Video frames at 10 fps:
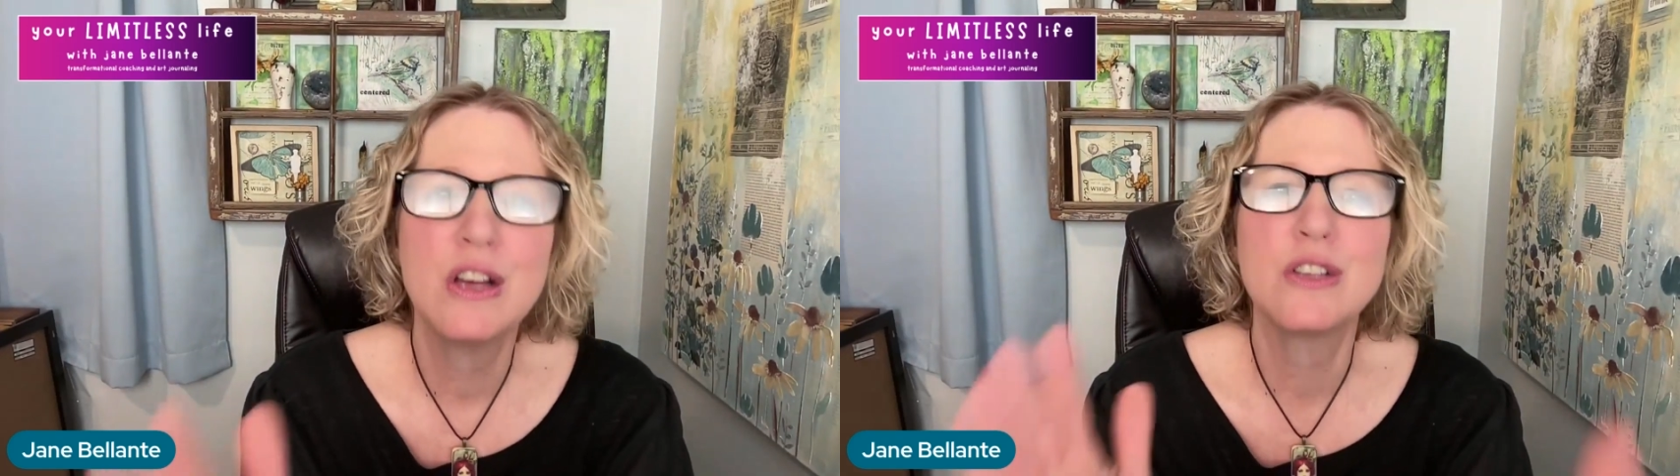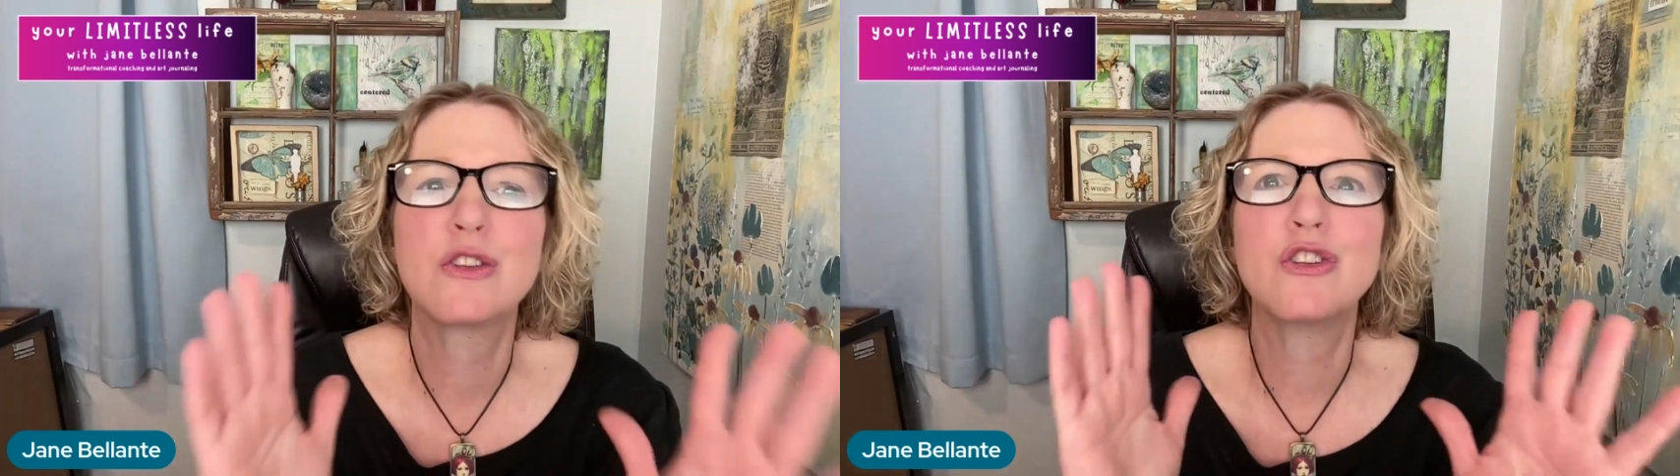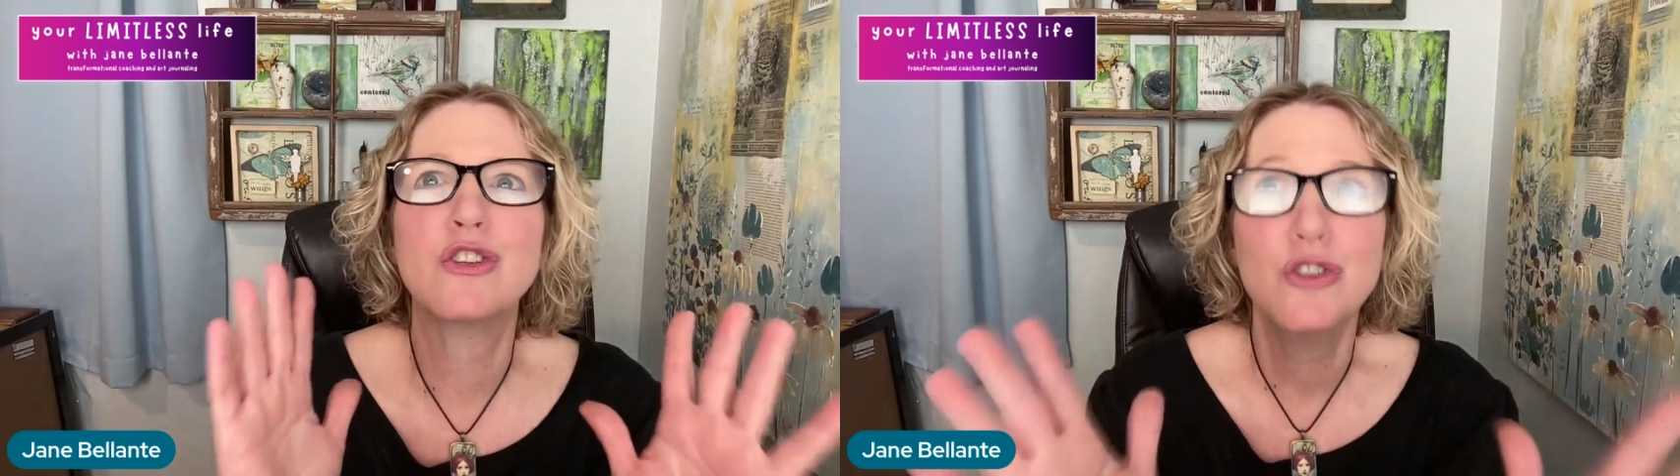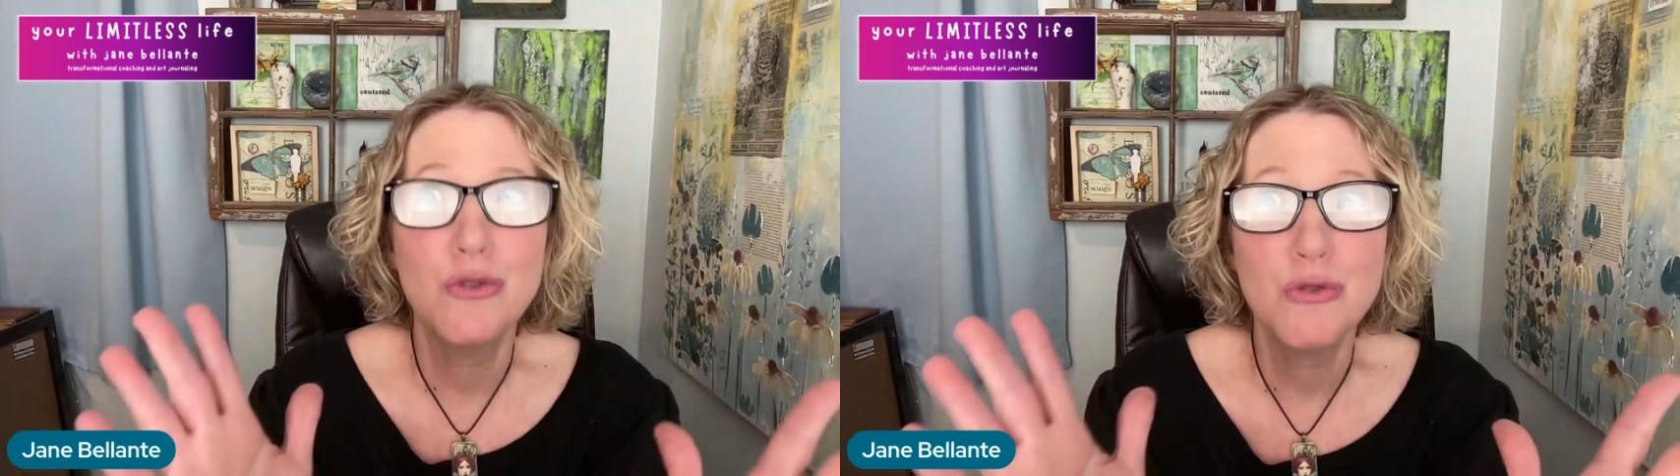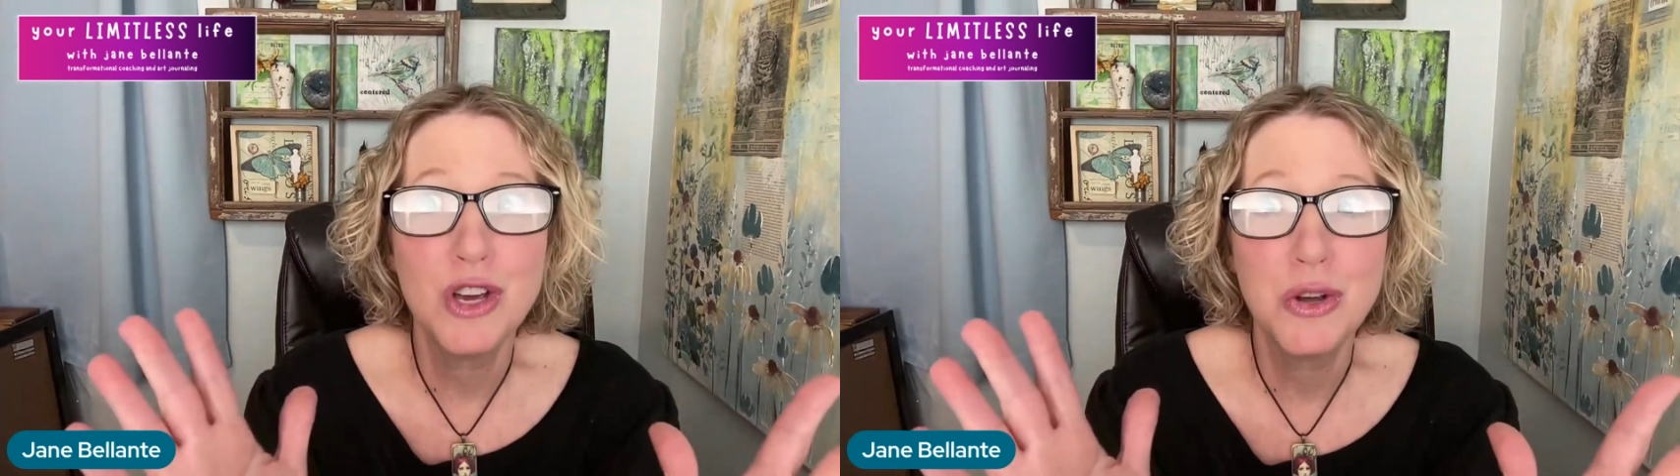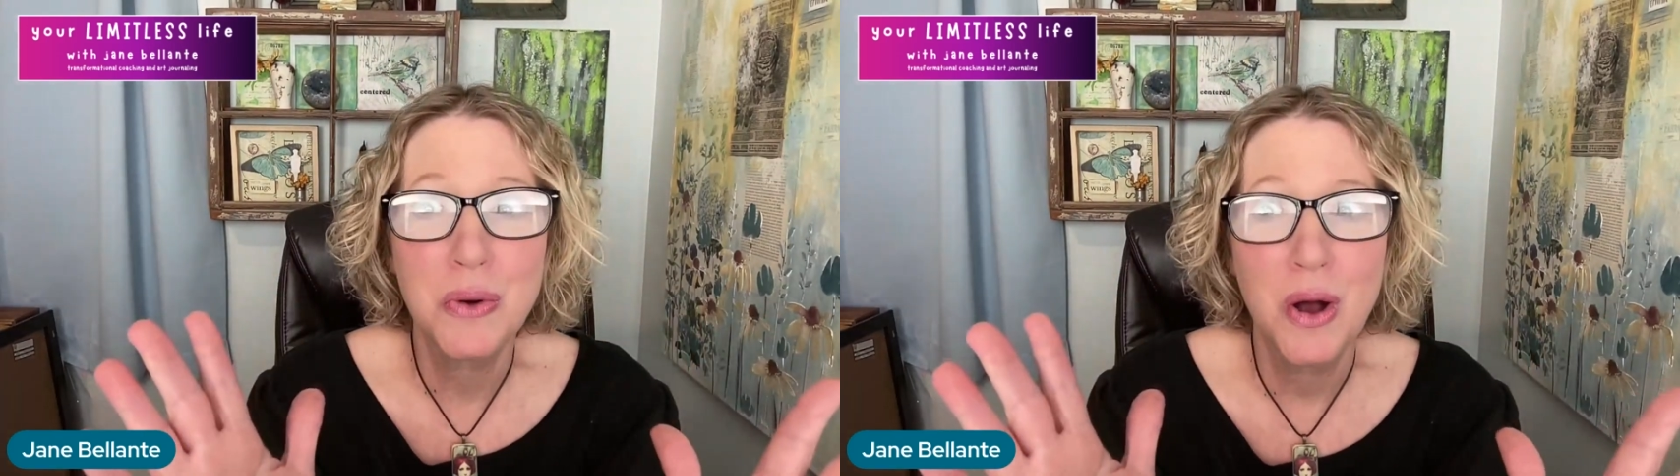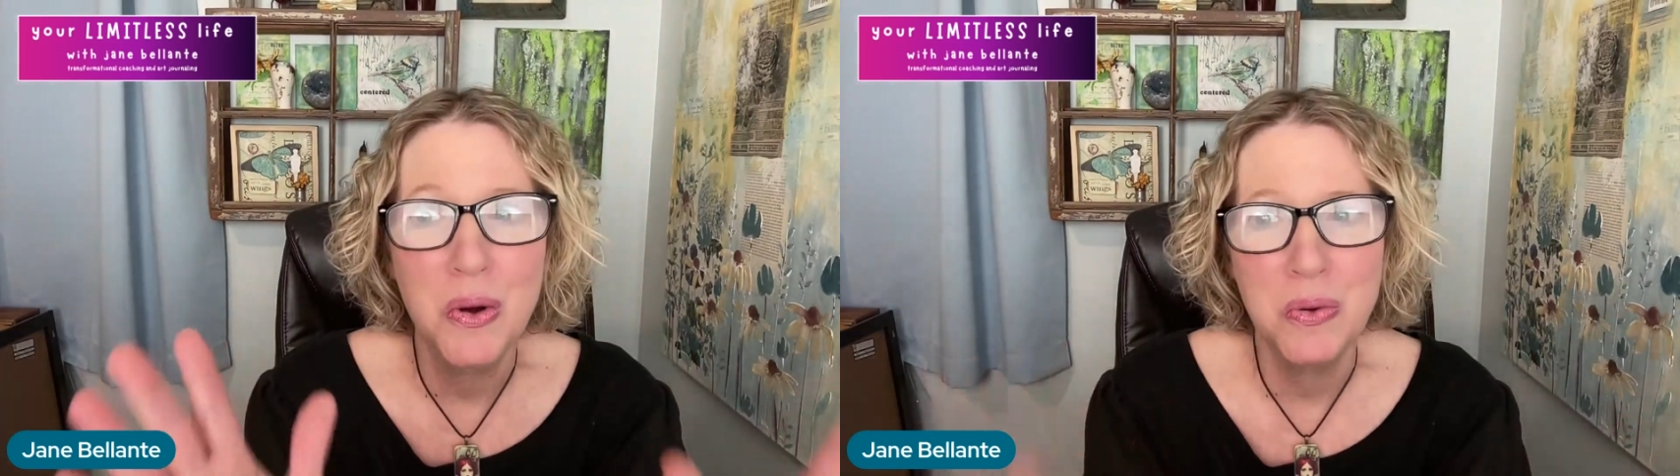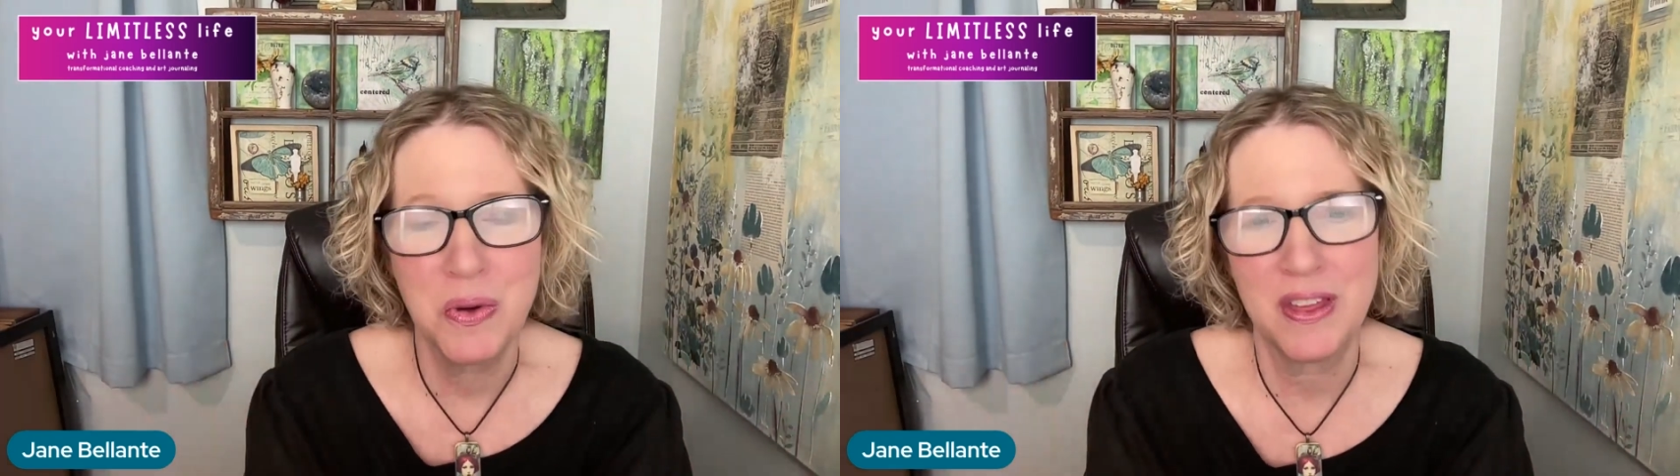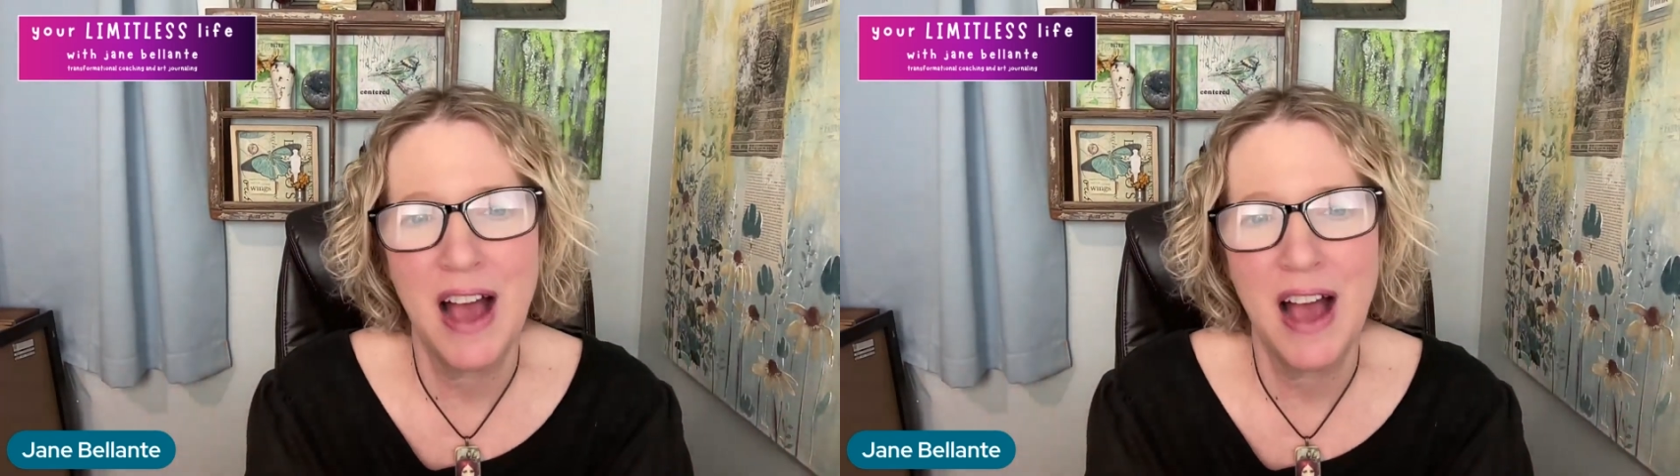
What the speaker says: so you can grow with